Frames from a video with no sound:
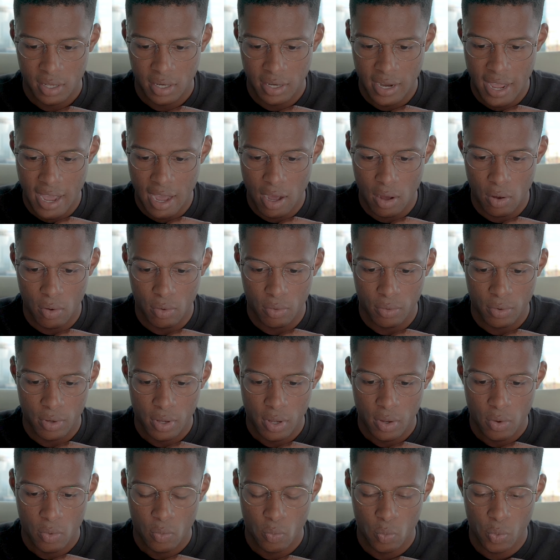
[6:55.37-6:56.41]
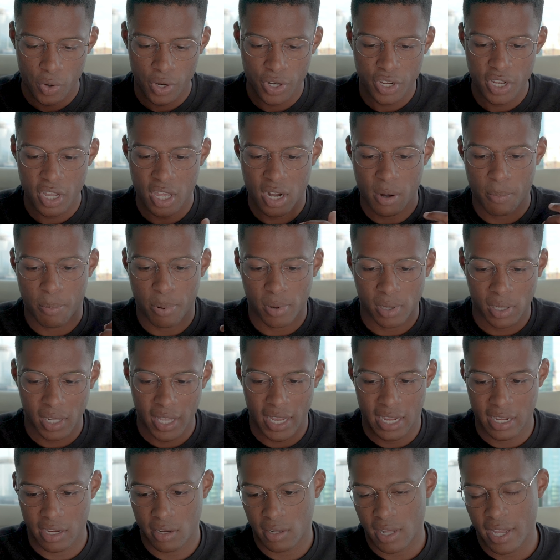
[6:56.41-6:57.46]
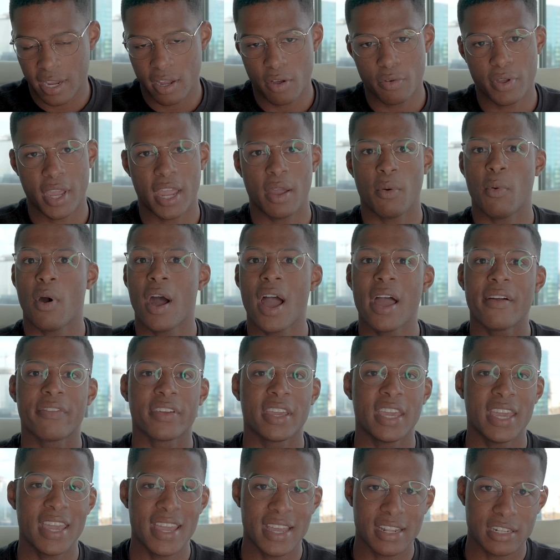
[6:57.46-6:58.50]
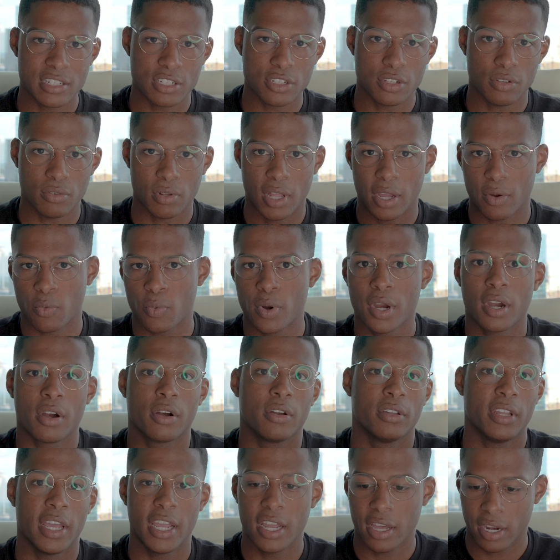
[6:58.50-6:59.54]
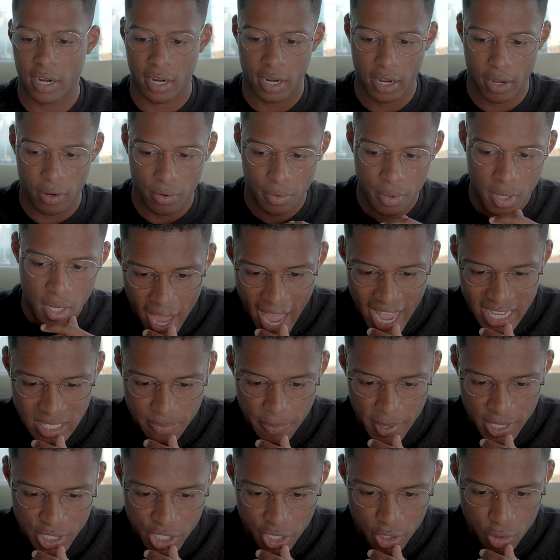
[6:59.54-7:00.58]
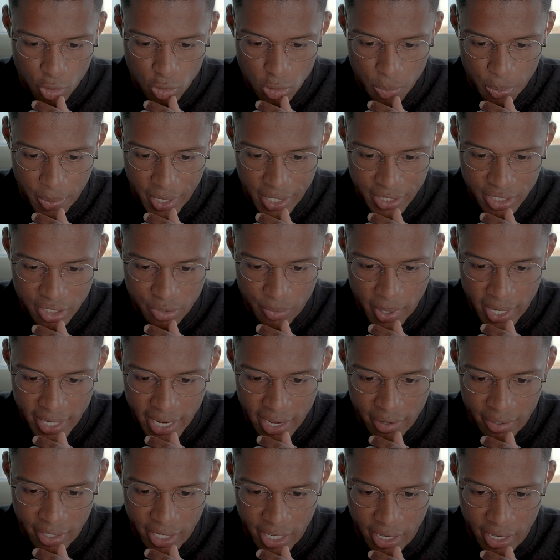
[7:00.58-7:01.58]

Now, where are you gonna play? You're like, okay, well I have kids too, like where are they gonna go? As mentioned, Cool Springs is right down